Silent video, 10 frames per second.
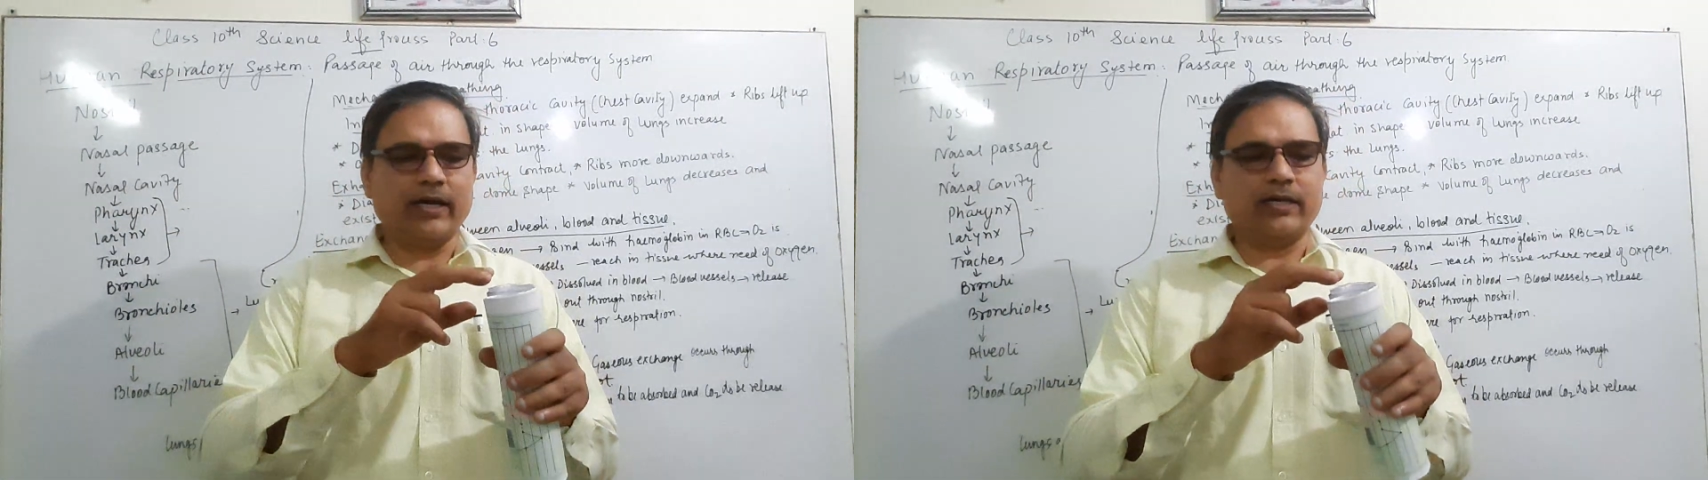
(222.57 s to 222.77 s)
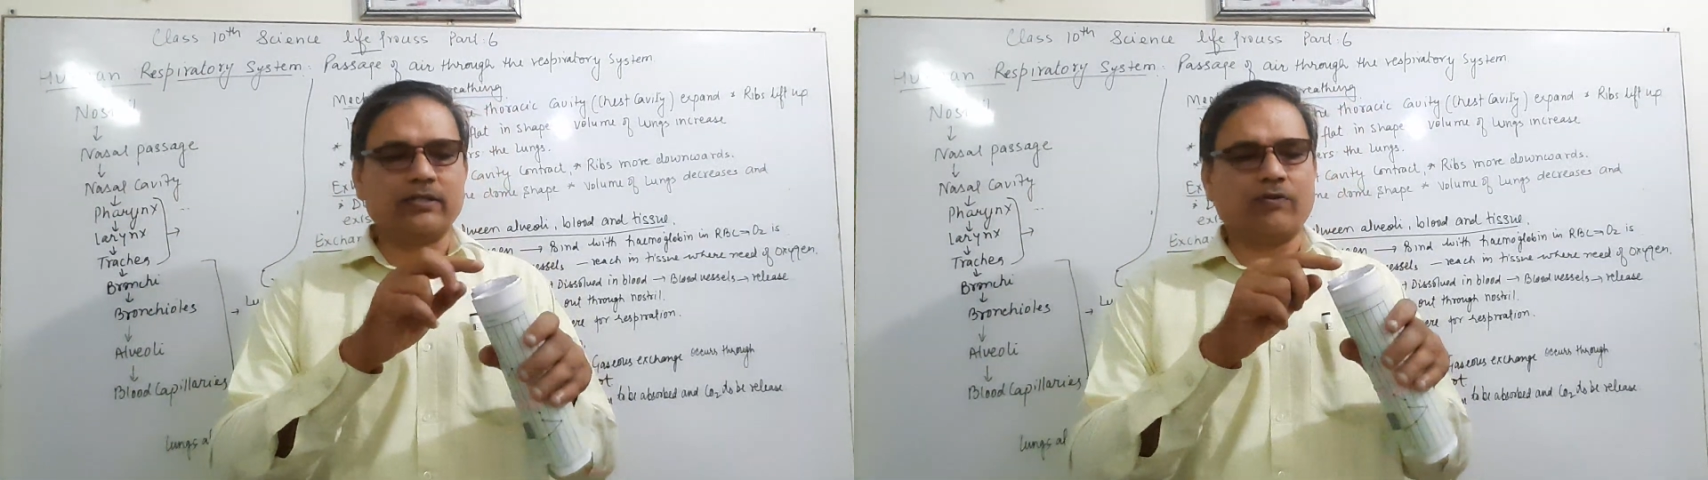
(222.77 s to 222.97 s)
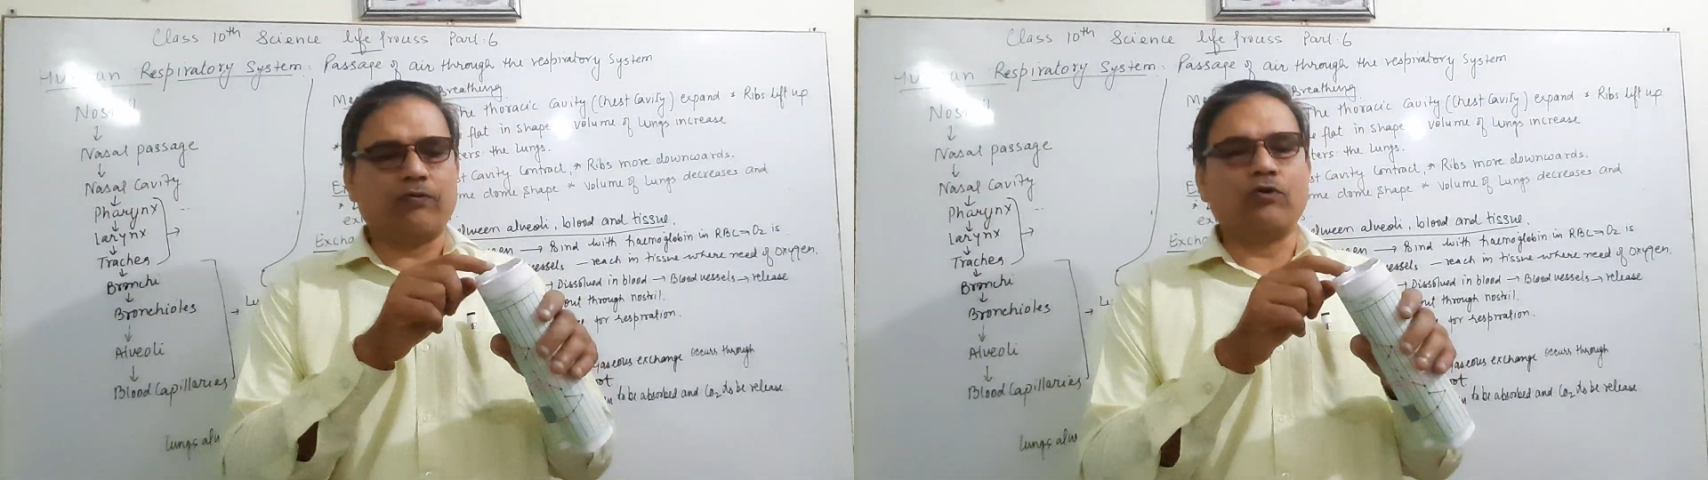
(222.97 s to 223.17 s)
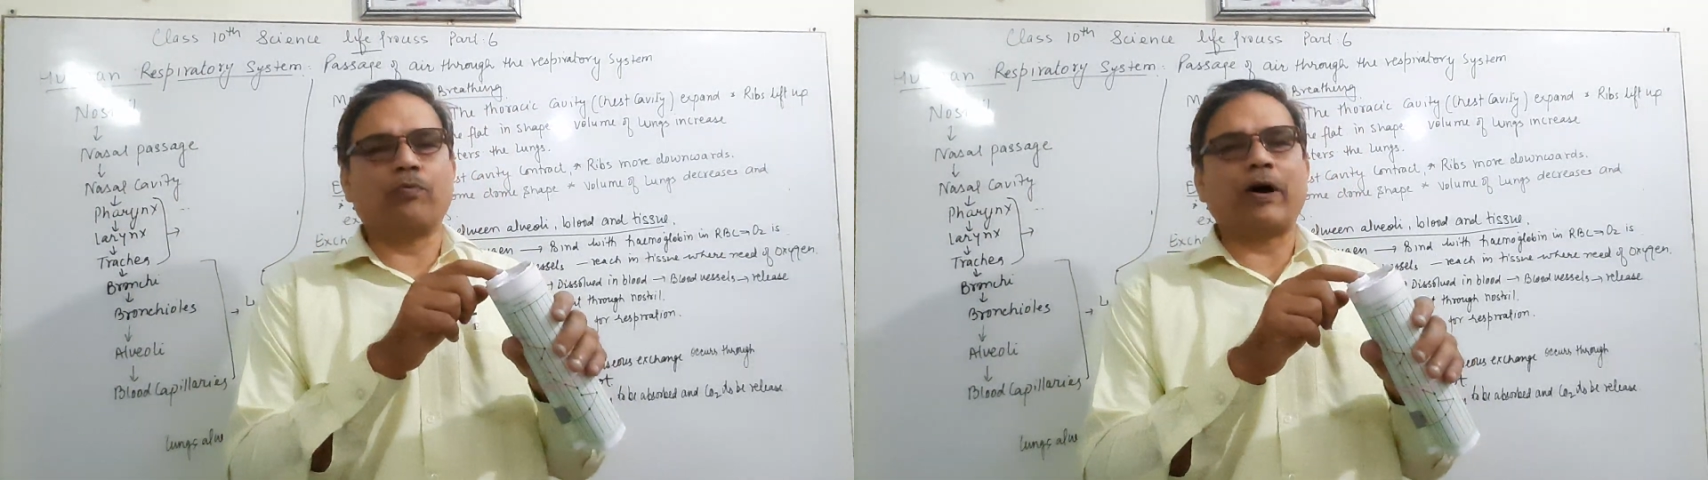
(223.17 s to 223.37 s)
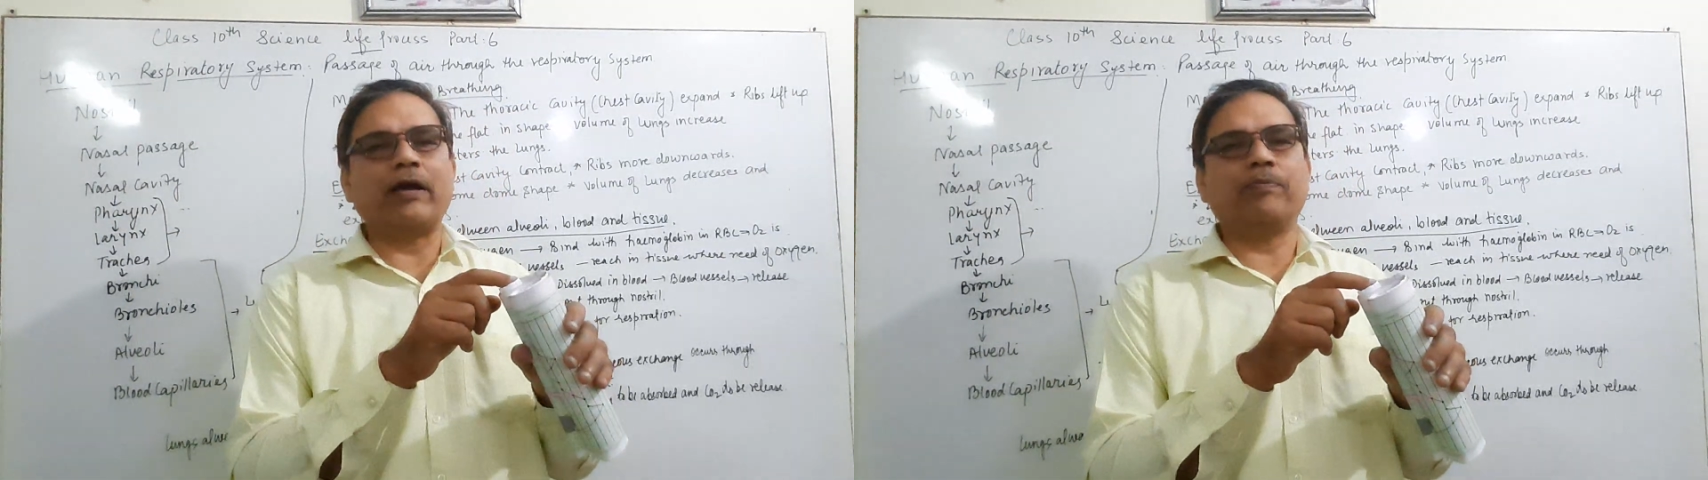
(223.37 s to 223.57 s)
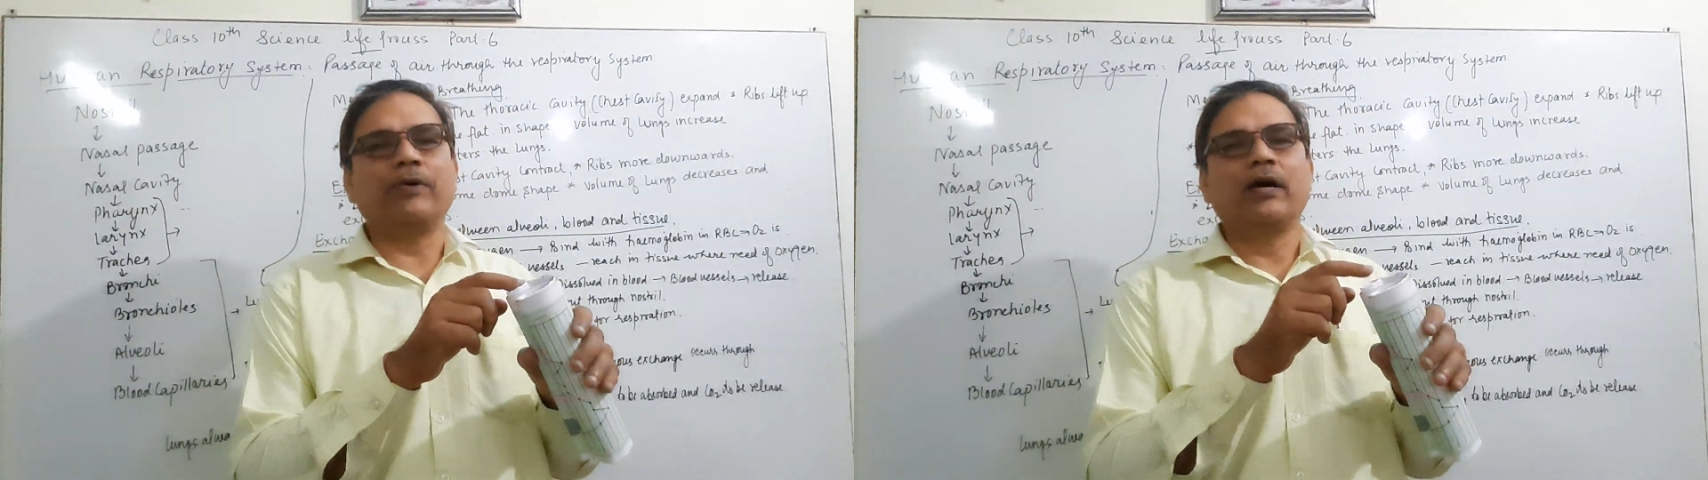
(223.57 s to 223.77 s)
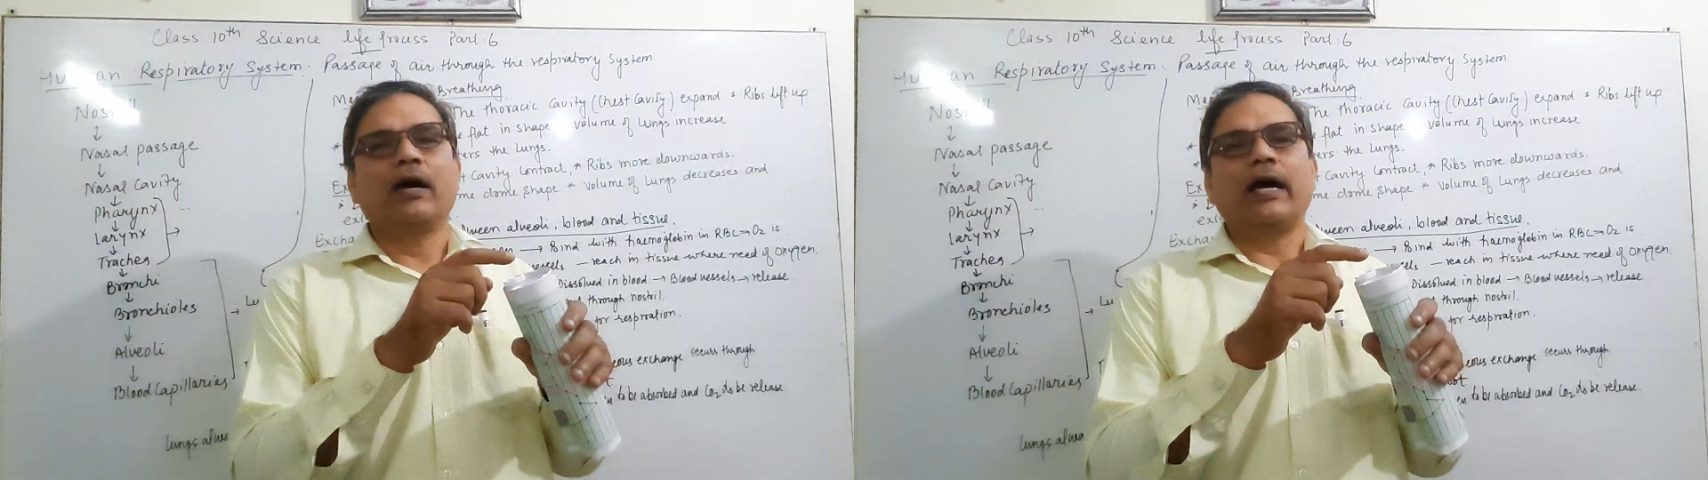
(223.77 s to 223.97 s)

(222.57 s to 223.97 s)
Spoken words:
here is the food pipe